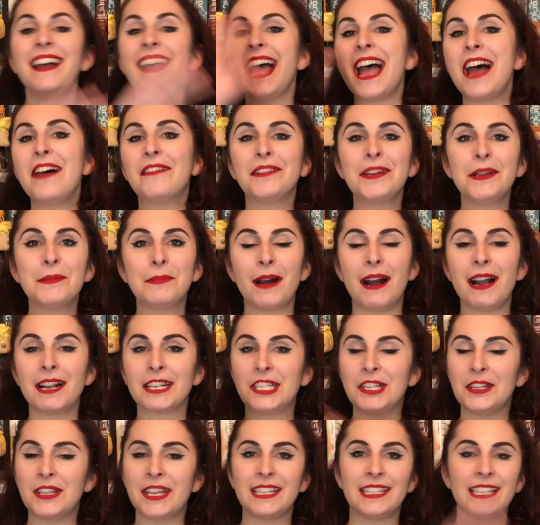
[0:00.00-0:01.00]
Every box
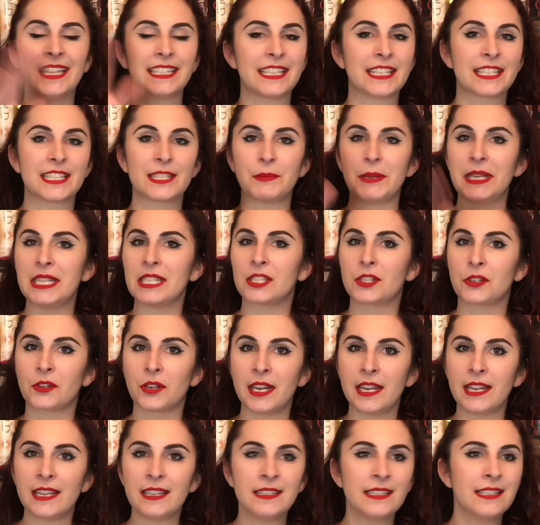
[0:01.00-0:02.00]
you get like a sweet
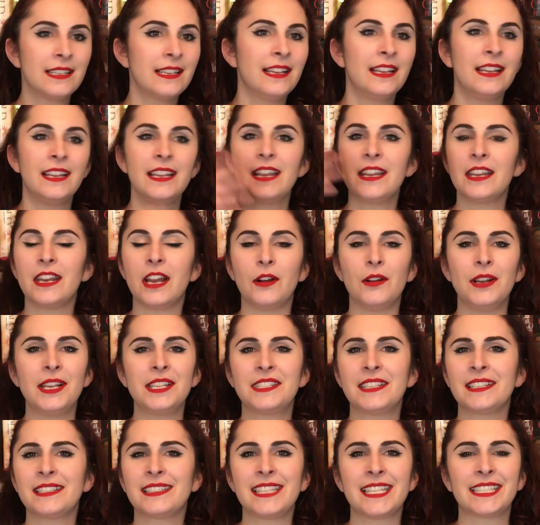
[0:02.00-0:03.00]
treat. You know, it's
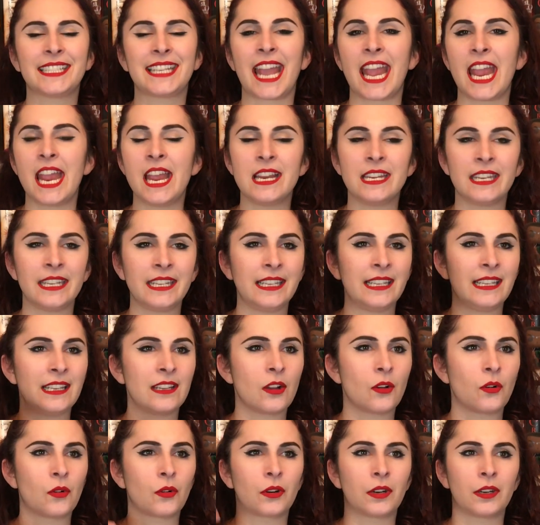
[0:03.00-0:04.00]
just like
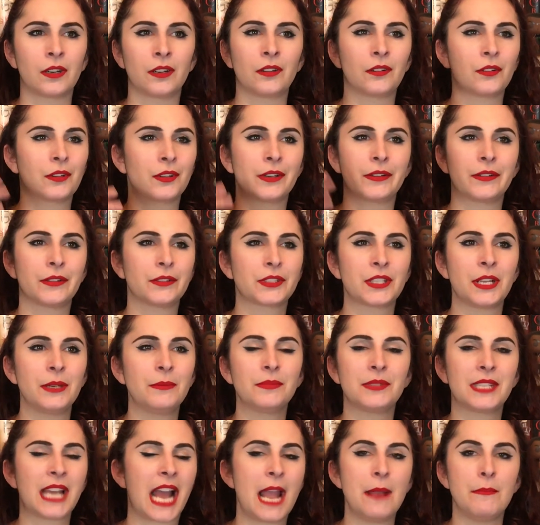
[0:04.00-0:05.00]
candy or, or, or
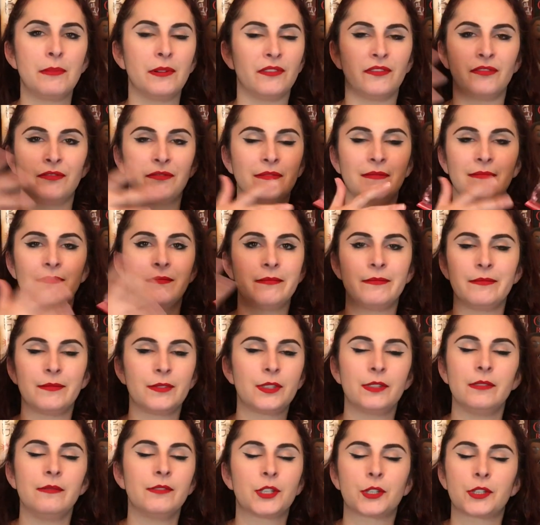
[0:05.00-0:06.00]
some type of
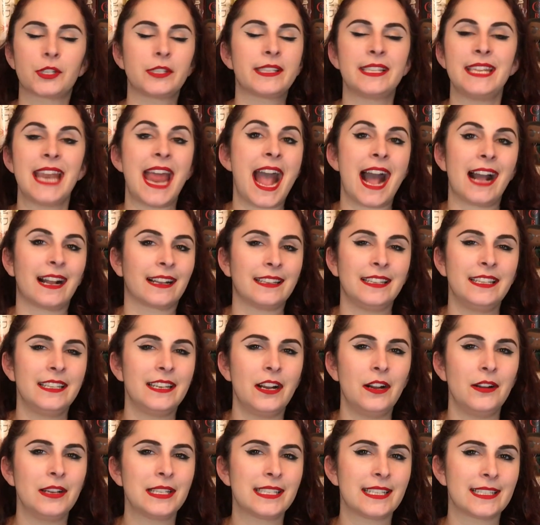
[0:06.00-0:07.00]
snack. You
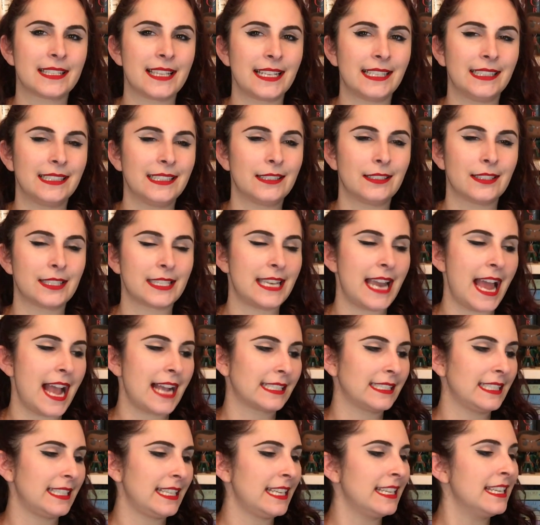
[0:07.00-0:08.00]
know, it's just like a little
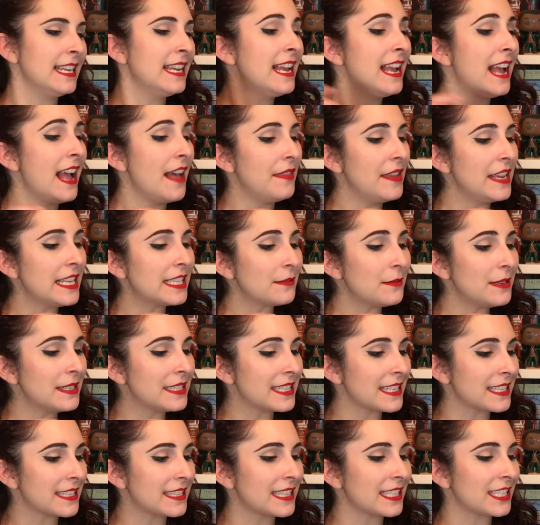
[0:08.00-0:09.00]
snack to eat. And this one
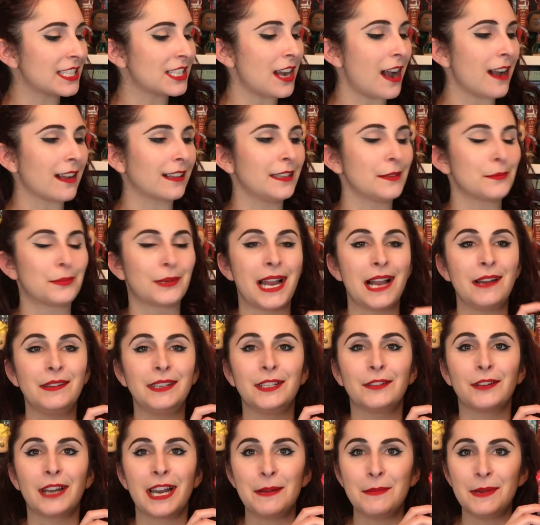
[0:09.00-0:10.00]
is the chocolate
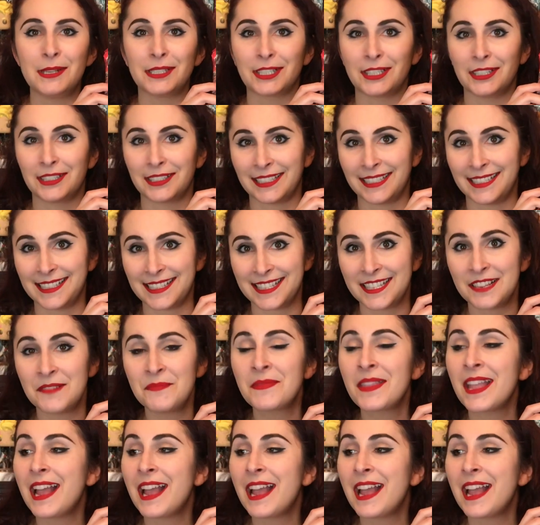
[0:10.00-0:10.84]
brownie grandma cookies.